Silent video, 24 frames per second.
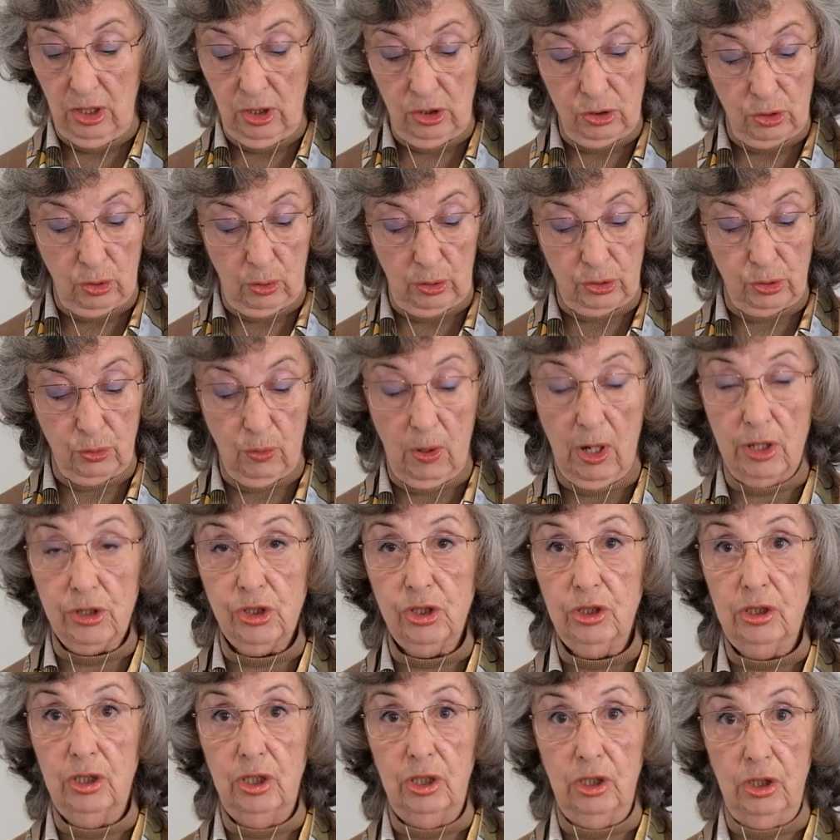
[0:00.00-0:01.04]
George
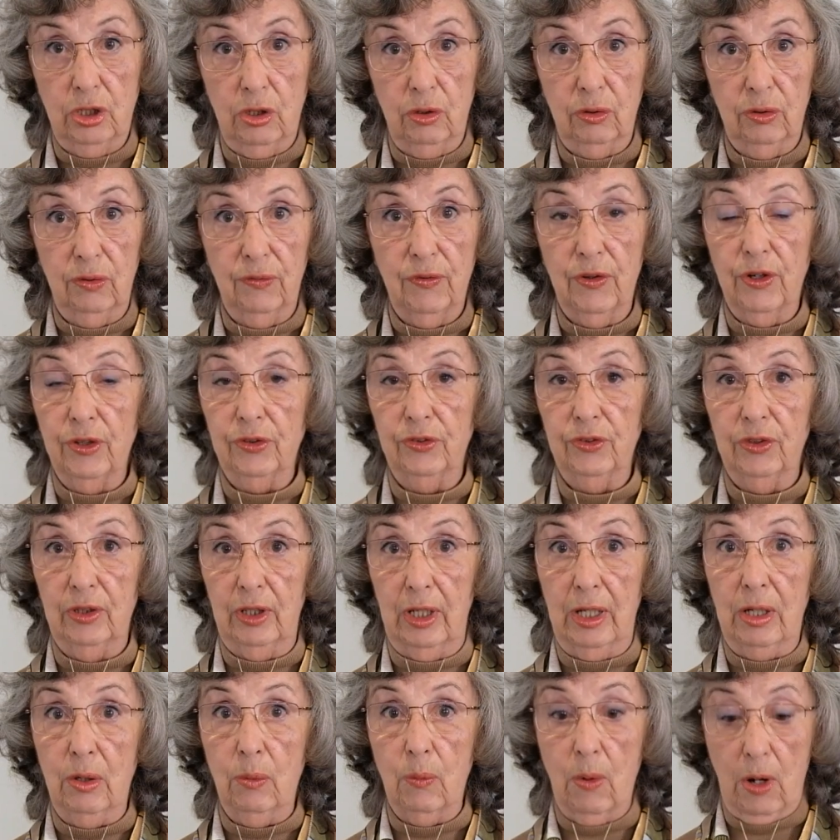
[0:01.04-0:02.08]
Washington
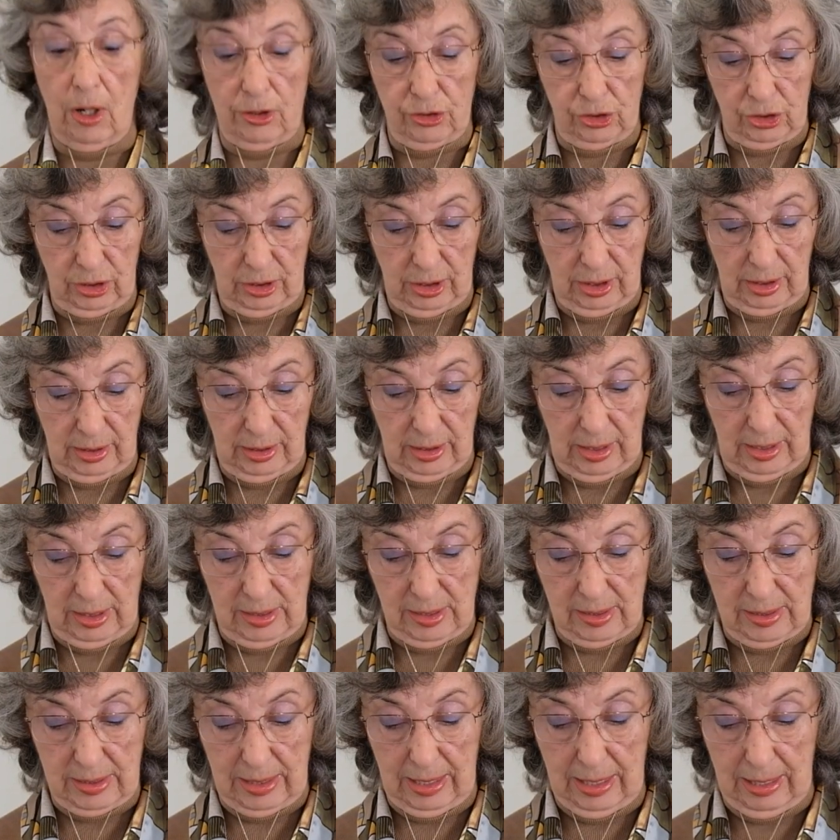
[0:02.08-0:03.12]
University, Washington,
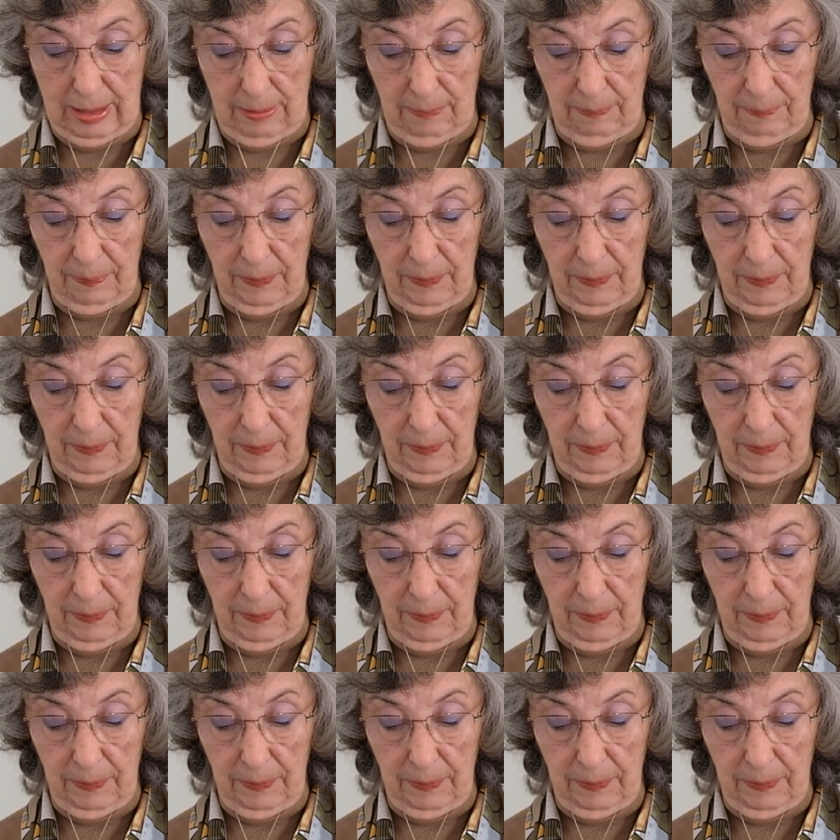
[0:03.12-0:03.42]
D.C.